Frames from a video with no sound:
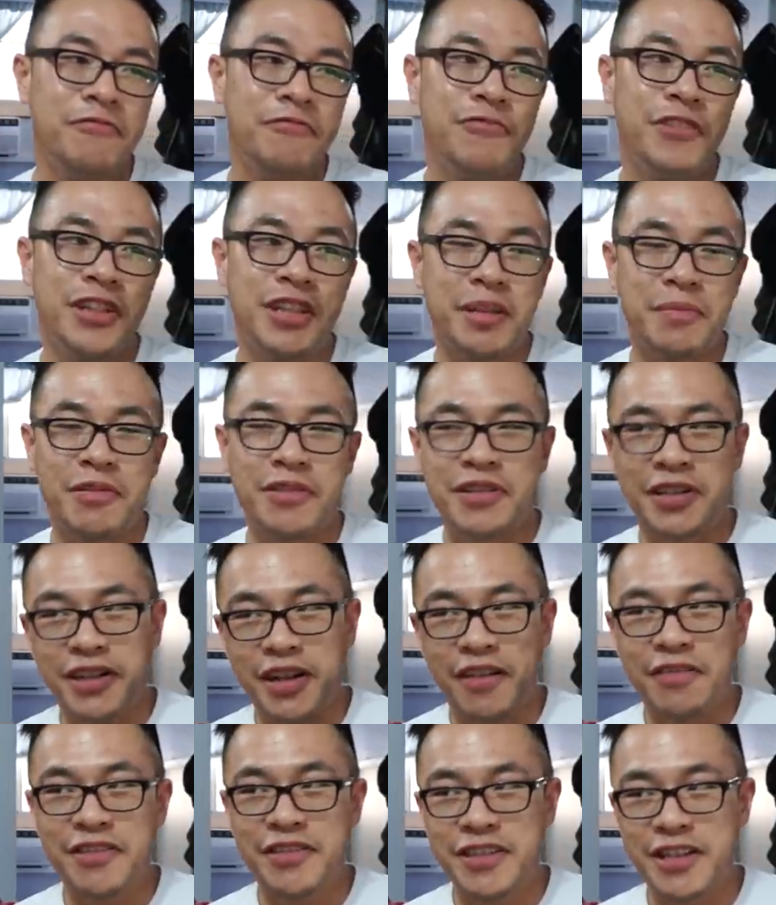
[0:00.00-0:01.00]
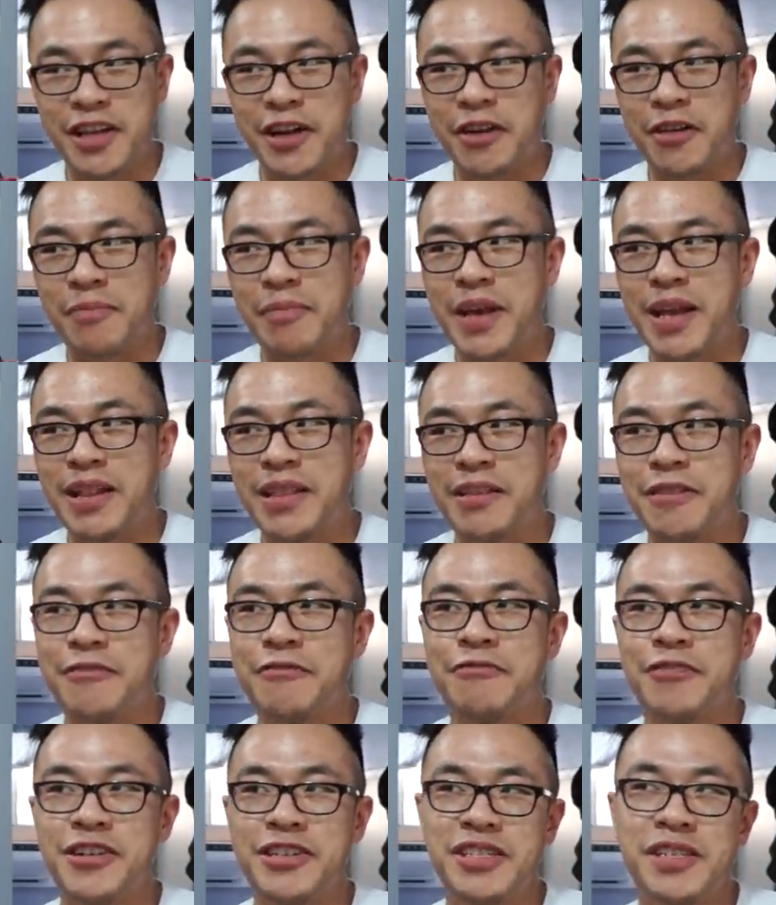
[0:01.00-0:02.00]
50% off sale made the
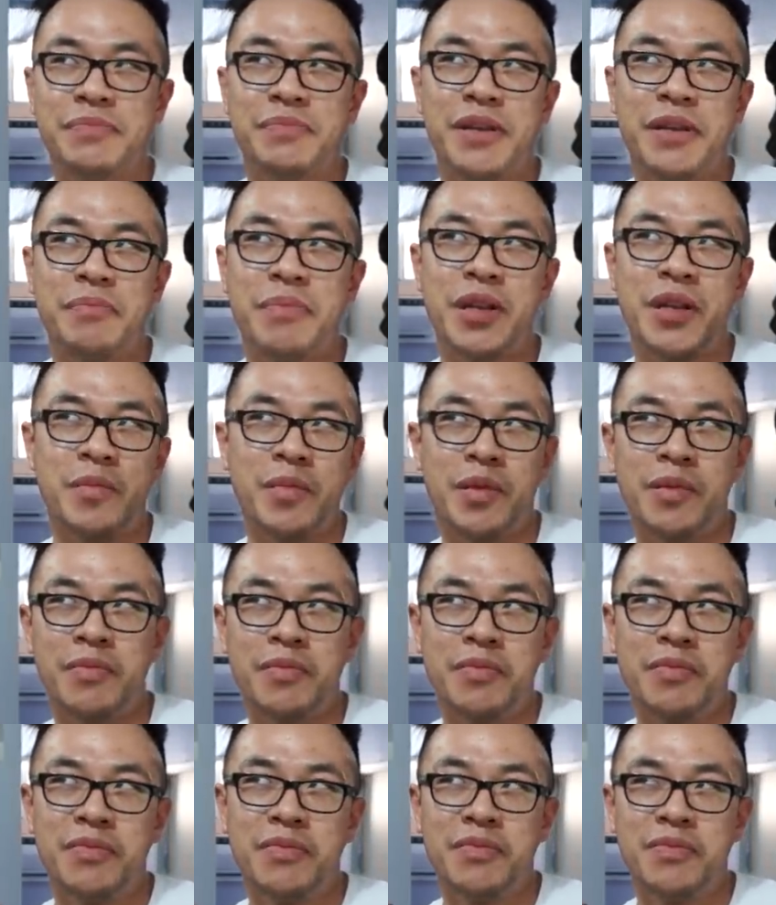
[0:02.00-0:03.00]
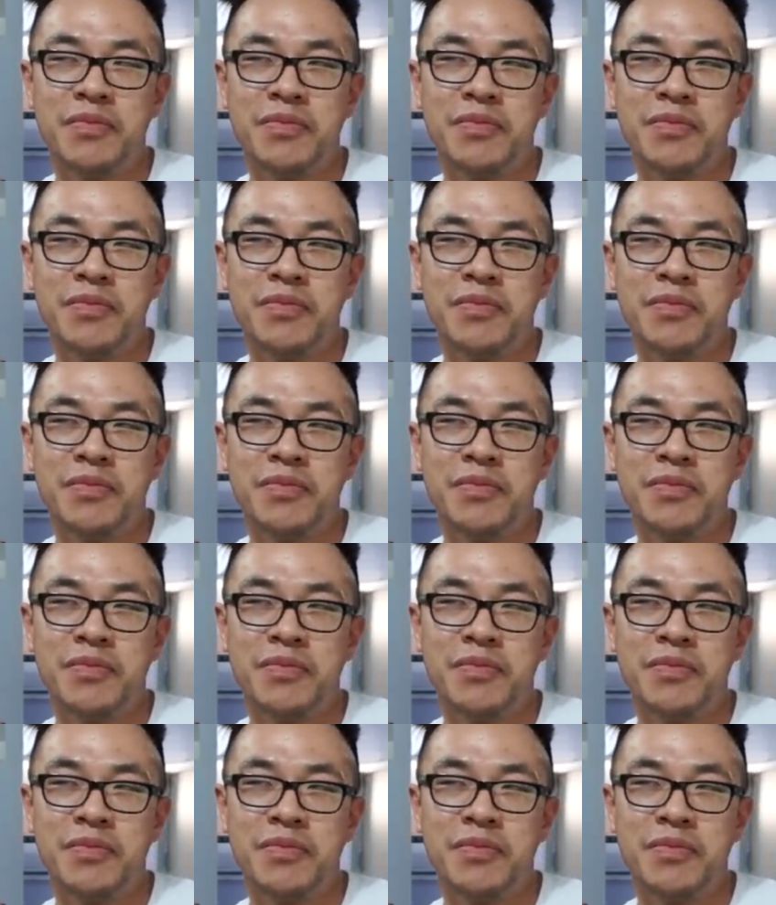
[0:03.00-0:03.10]
free shipping minimum